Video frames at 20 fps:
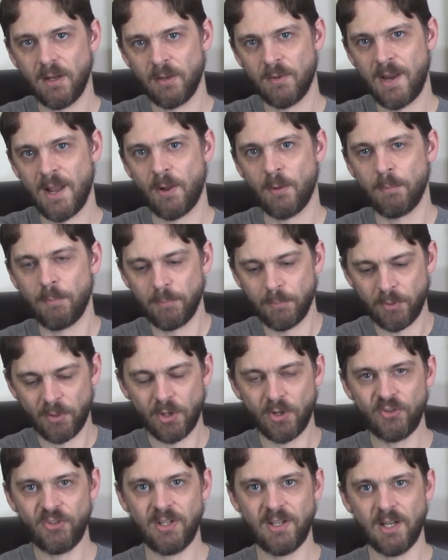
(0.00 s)
are now
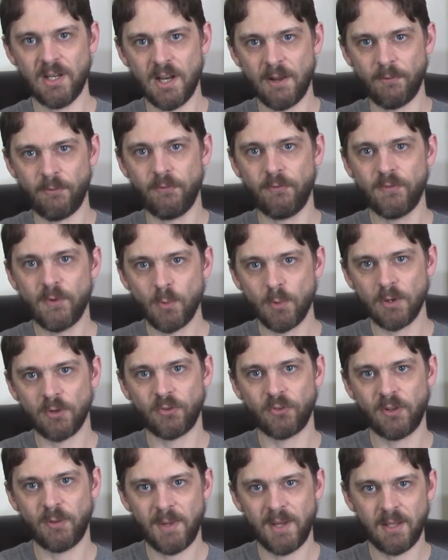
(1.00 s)
pushing enough
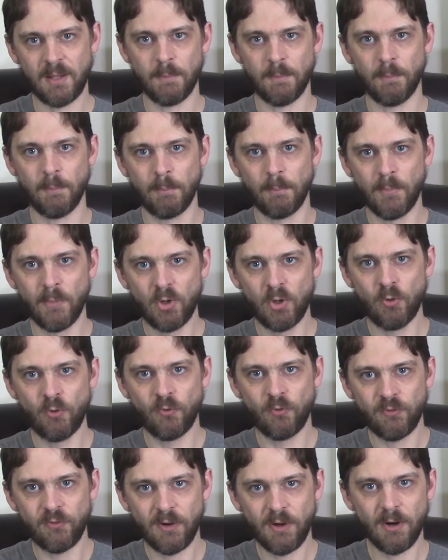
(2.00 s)
force to make it
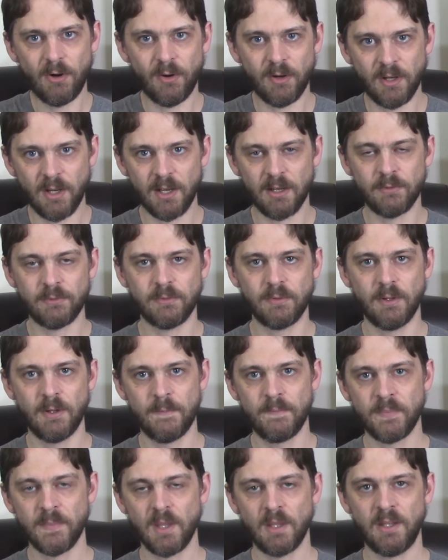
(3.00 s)
move far enough
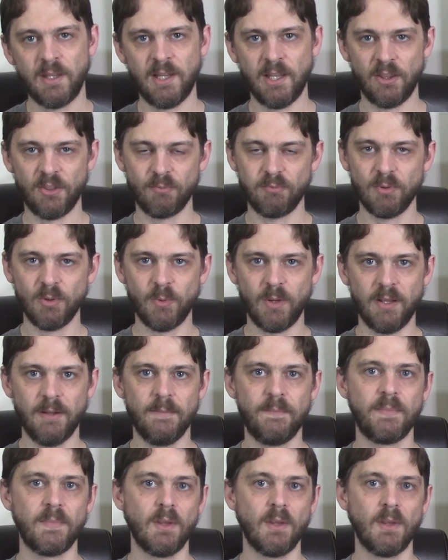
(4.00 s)
to get through it.